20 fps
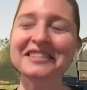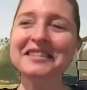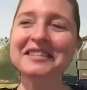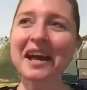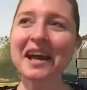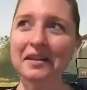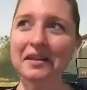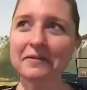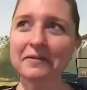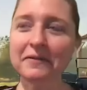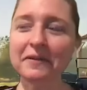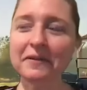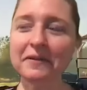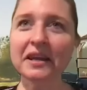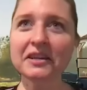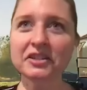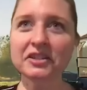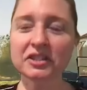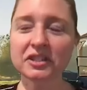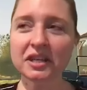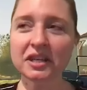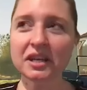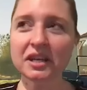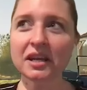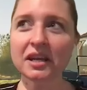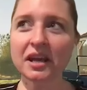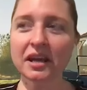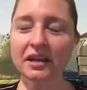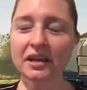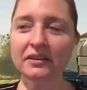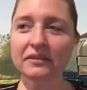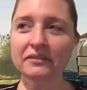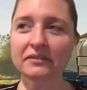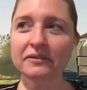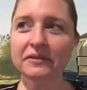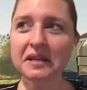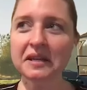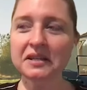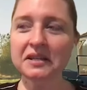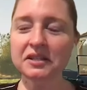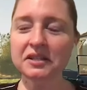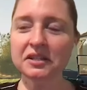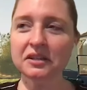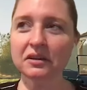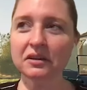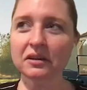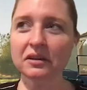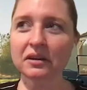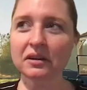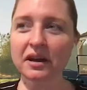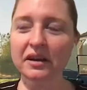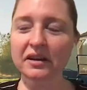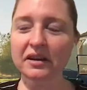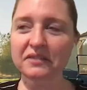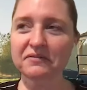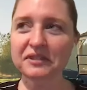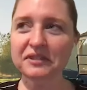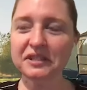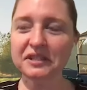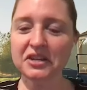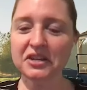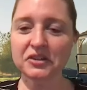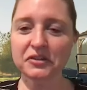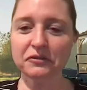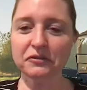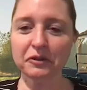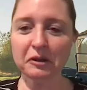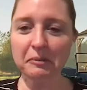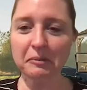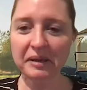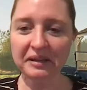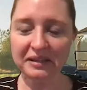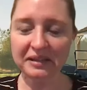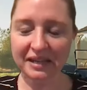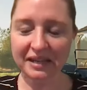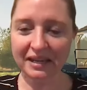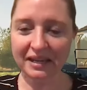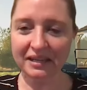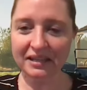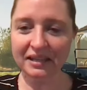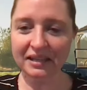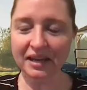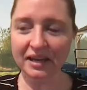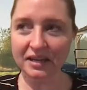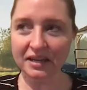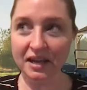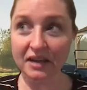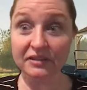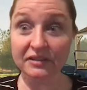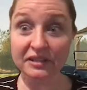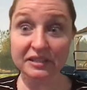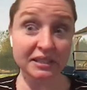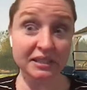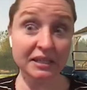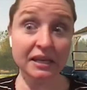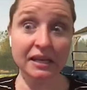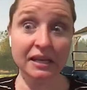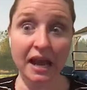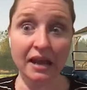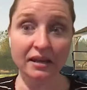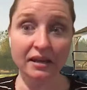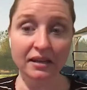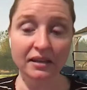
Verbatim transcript: Because yeah, I feel like she kind of hinted or got an invitation for a picnic, and then I yes. haven't seen it yet.